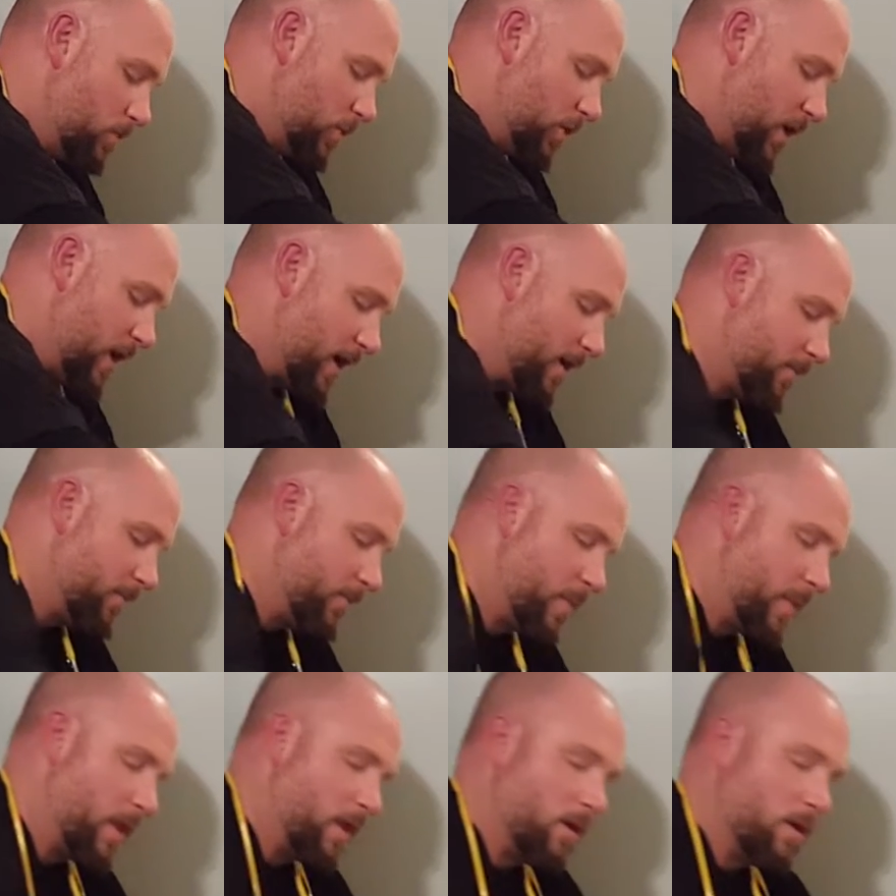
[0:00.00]
Okay.
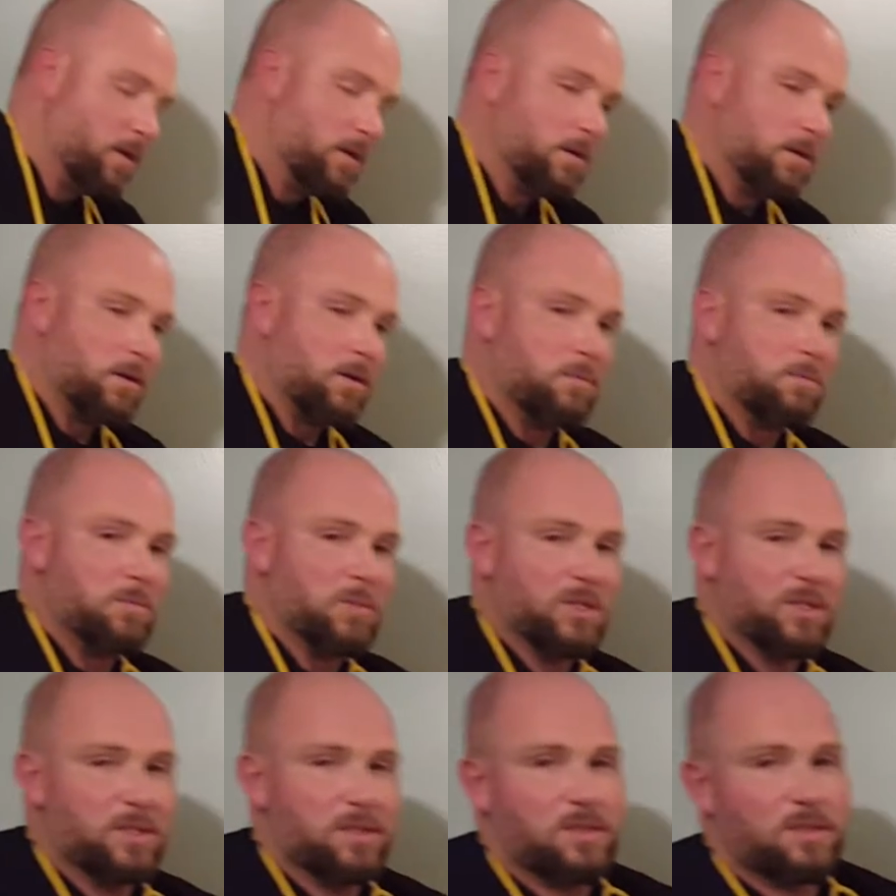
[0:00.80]

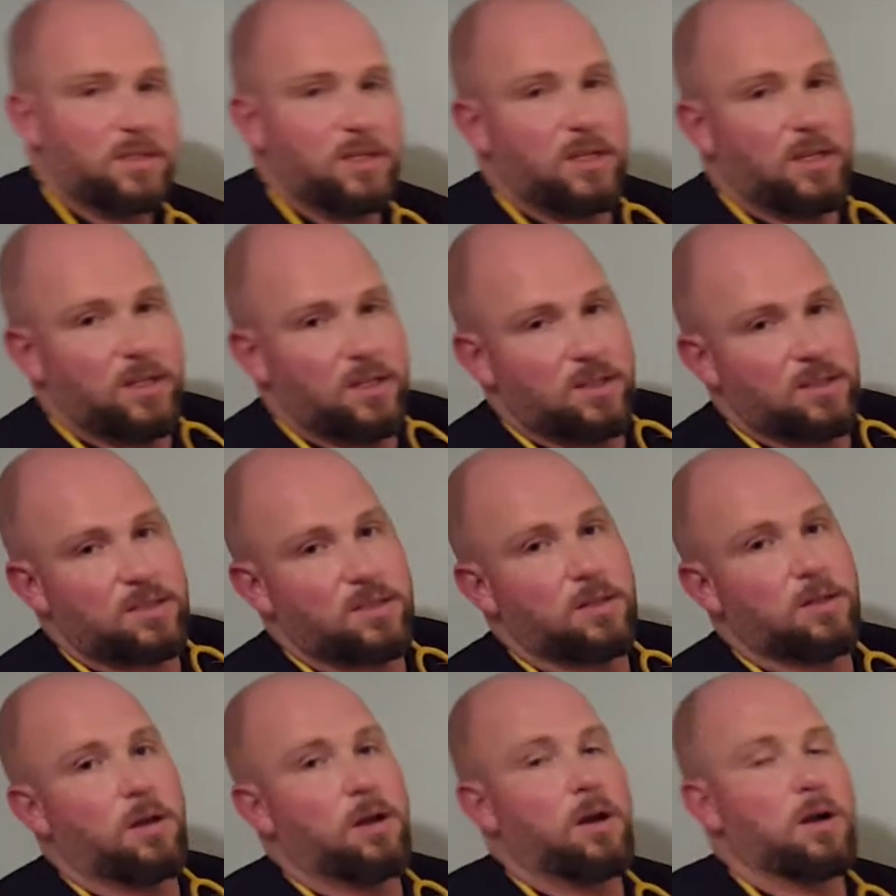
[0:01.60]
Mrs.
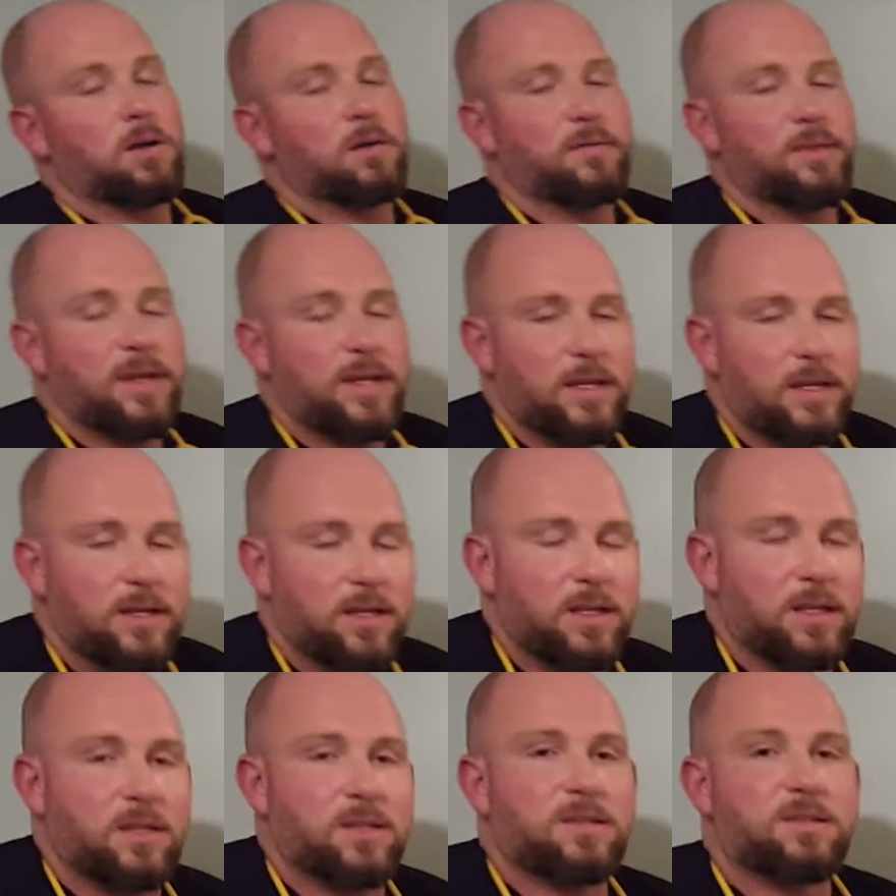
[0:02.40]
T's heart rate
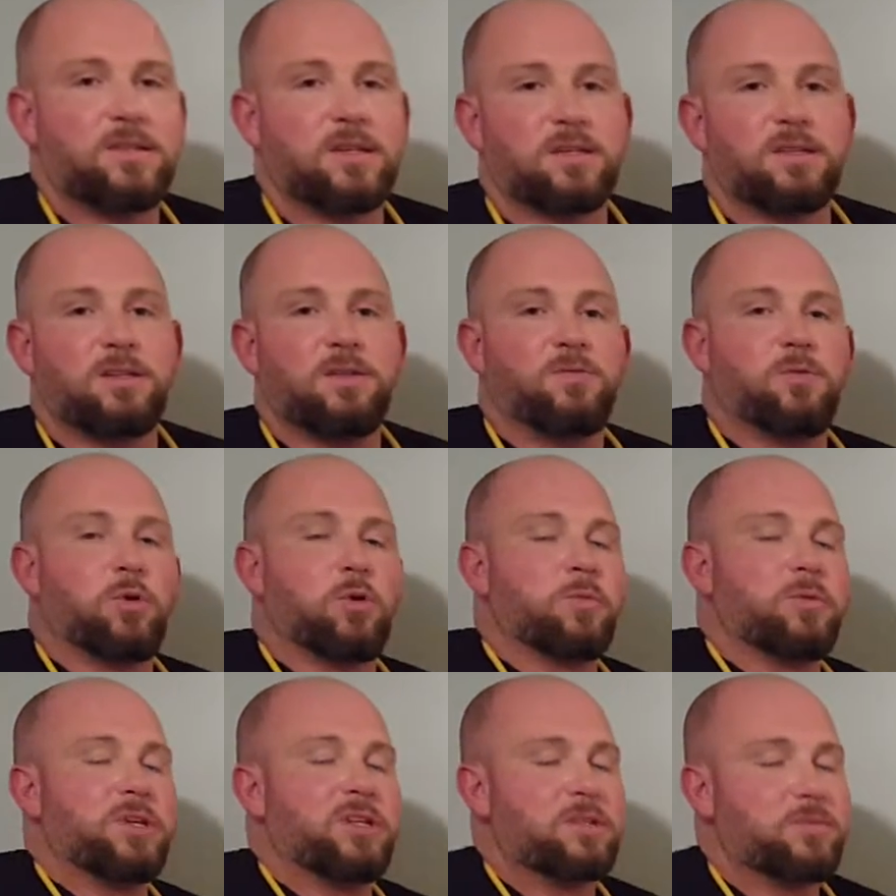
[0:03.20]
is 64
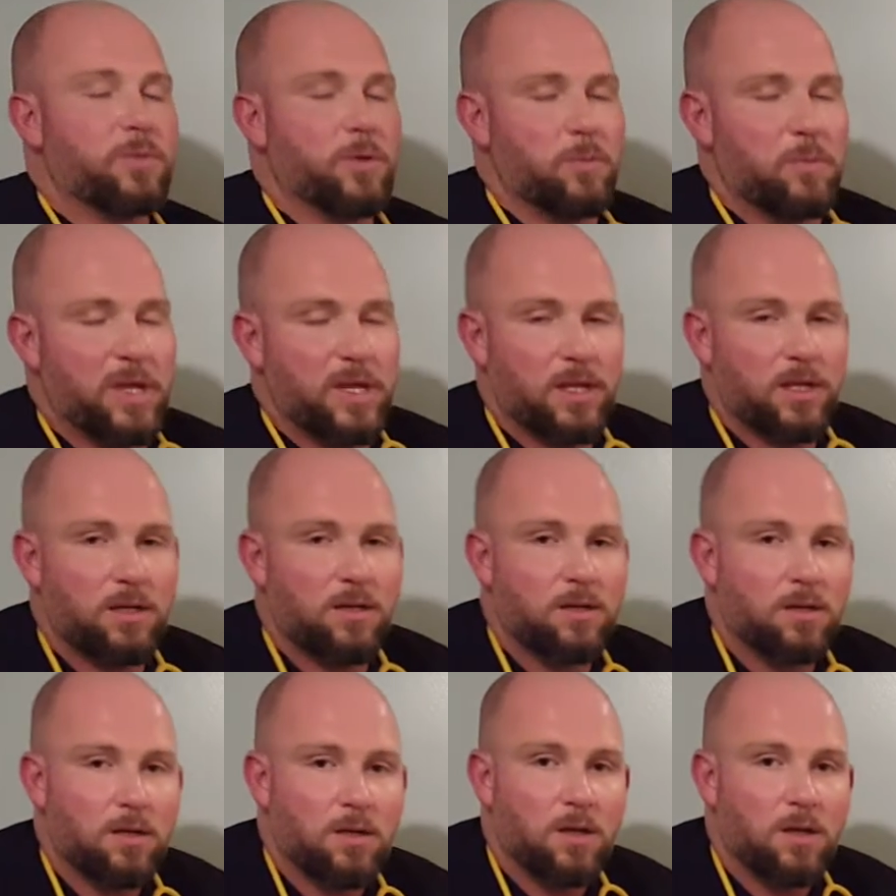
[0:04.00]
beats per minute.